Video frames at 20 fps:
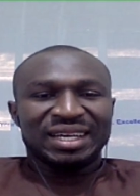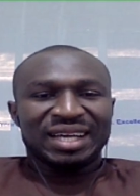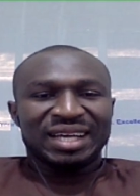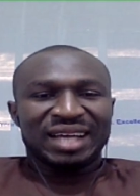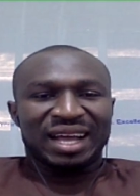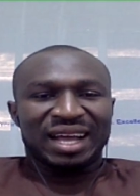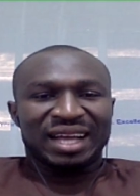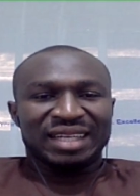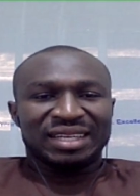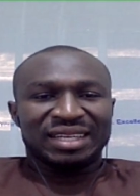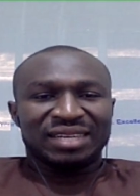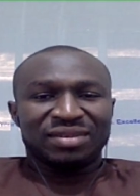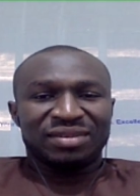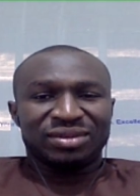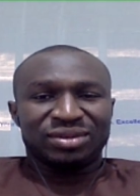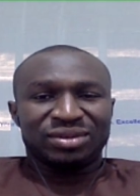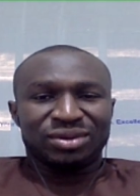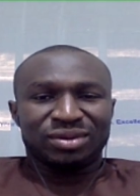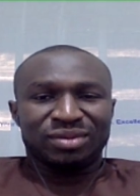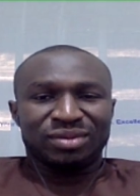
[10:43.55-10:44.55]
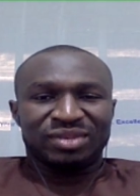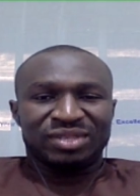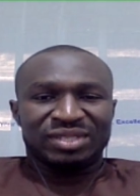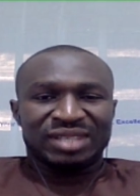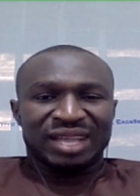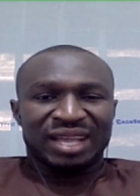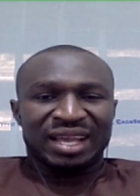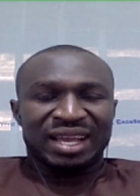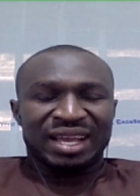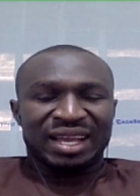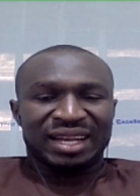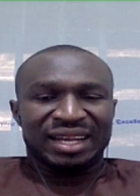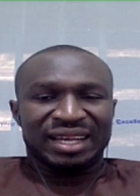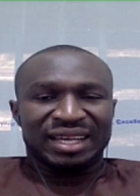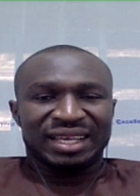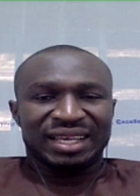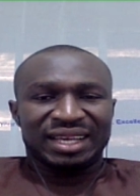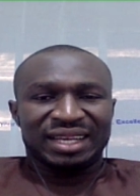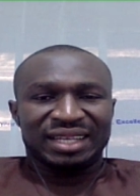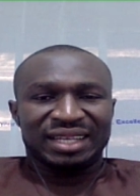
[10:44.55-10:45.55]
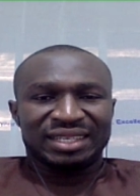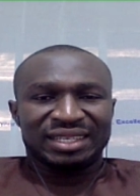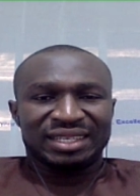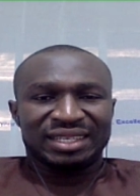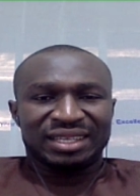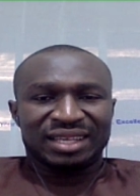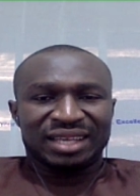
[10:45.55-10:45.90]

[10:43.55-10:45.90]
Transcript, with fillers: And even though Mr. Heineken